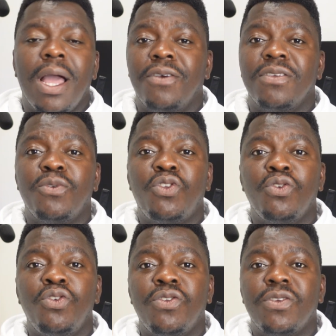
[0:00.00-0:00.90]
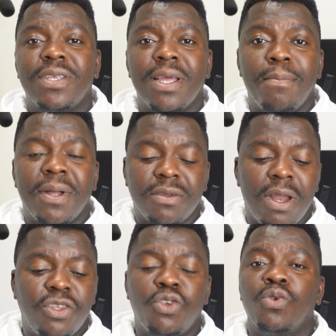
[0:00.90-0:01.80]
I was able to use those
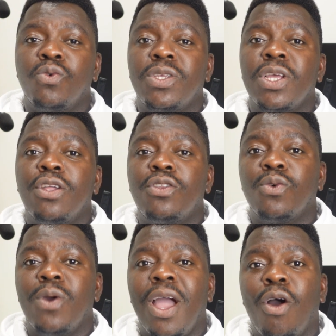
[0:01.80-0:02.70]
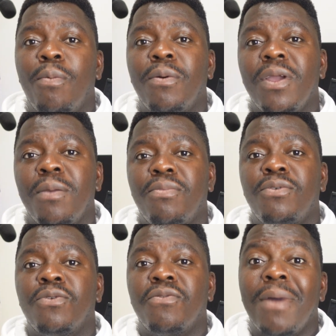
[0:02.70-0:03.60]
particular tools to help
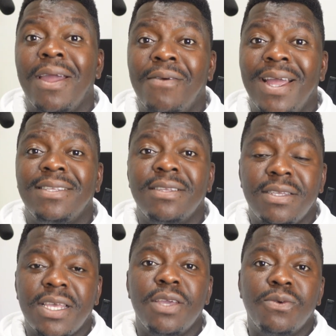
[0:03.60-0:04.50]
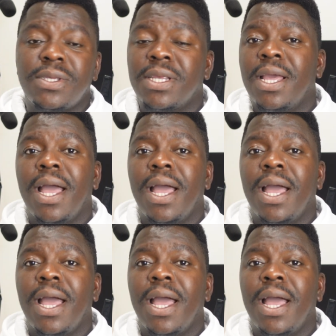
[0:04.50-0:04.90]
improve my writing skills.